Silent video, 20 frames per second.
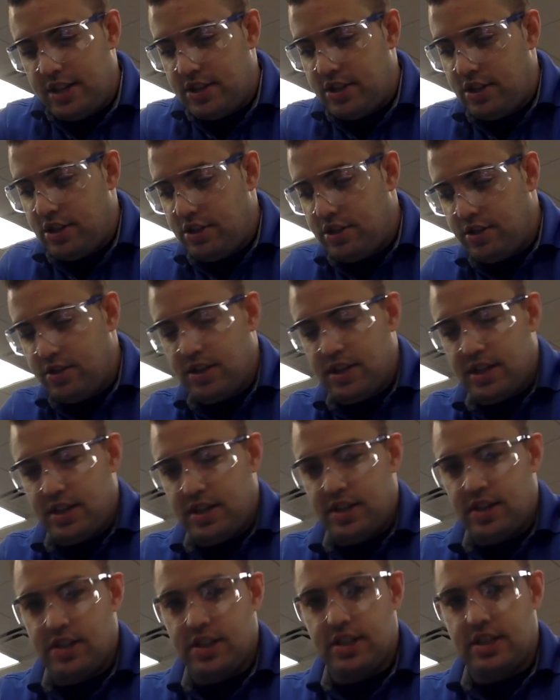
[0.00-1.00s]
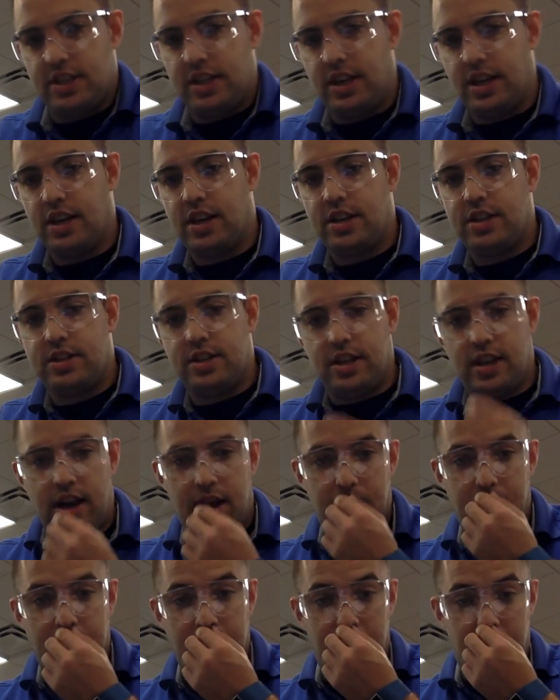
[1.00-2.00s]
is to do this near the sink, so
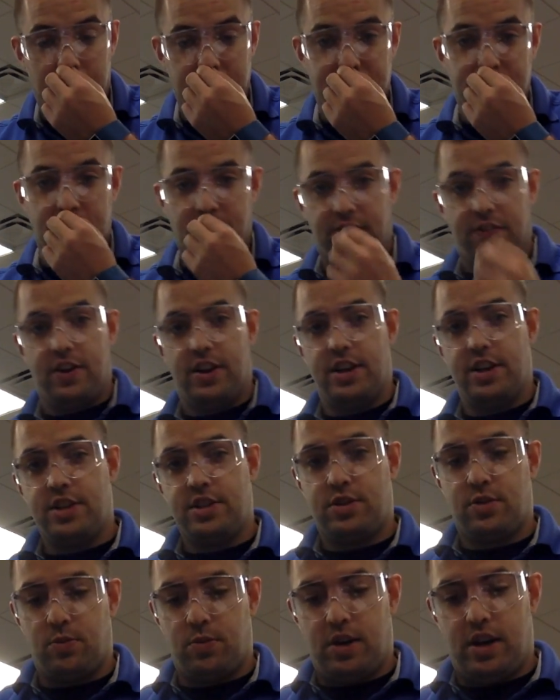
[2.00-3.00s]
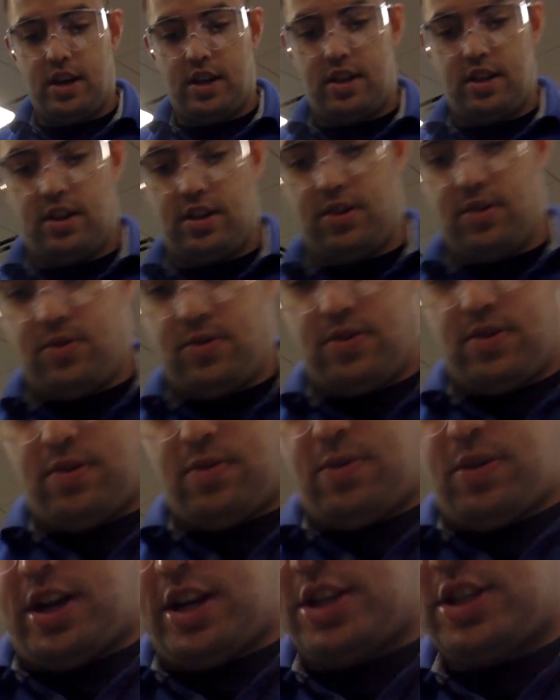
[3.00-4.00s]
that way once you're finished with
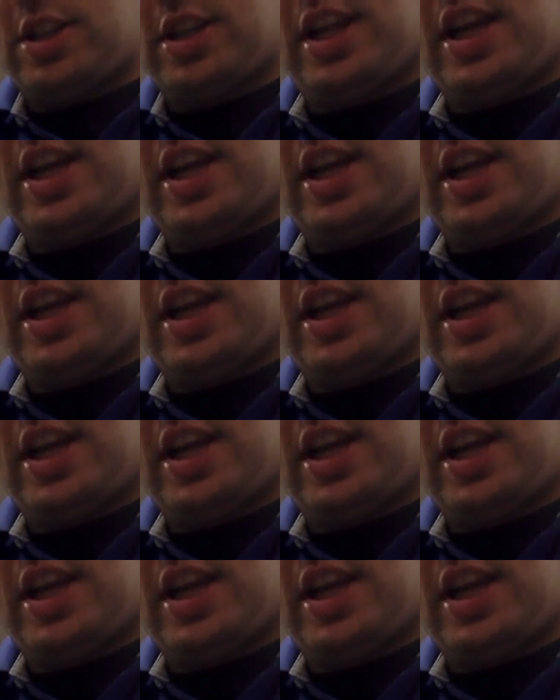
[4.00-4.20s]
your watch